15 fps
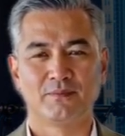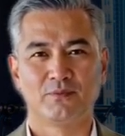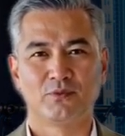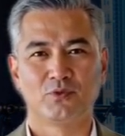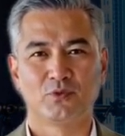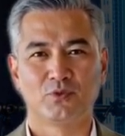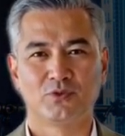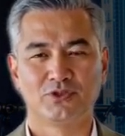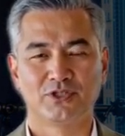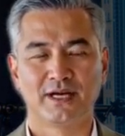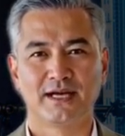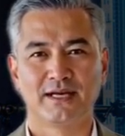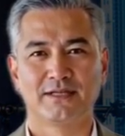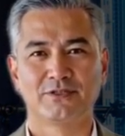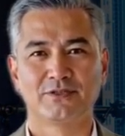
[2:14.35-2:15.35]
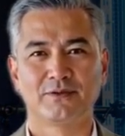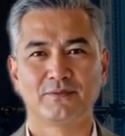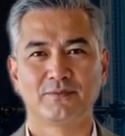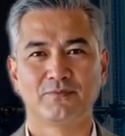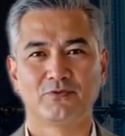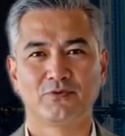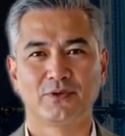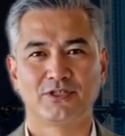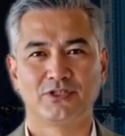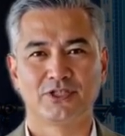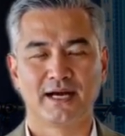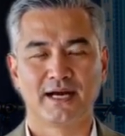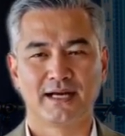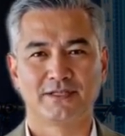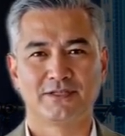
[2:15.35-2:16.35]
cool jazz, free
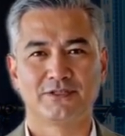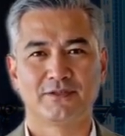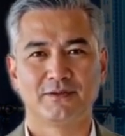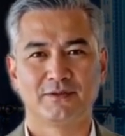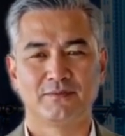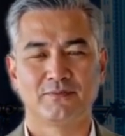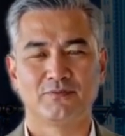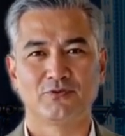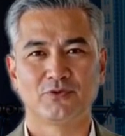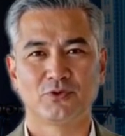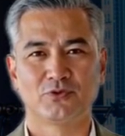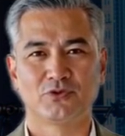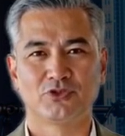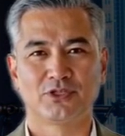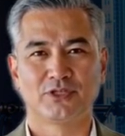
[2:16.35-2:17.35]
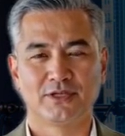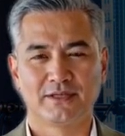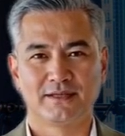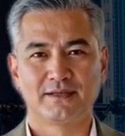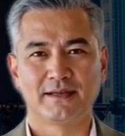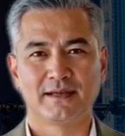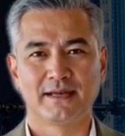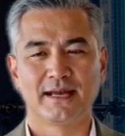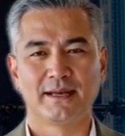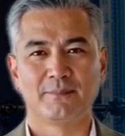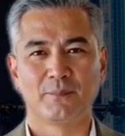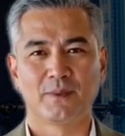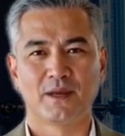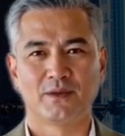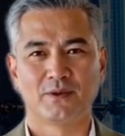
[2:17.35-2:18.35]
jazz, fusion, and
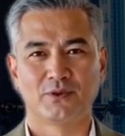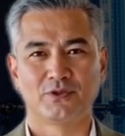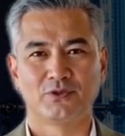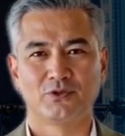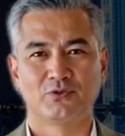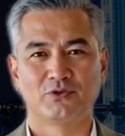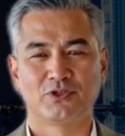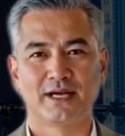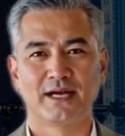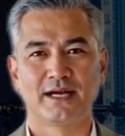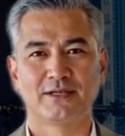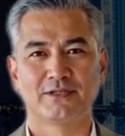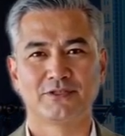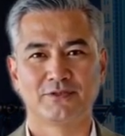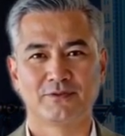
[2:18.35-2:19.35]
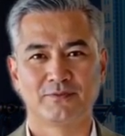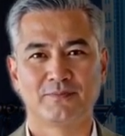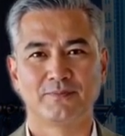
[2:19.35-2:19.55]
modern new jazz.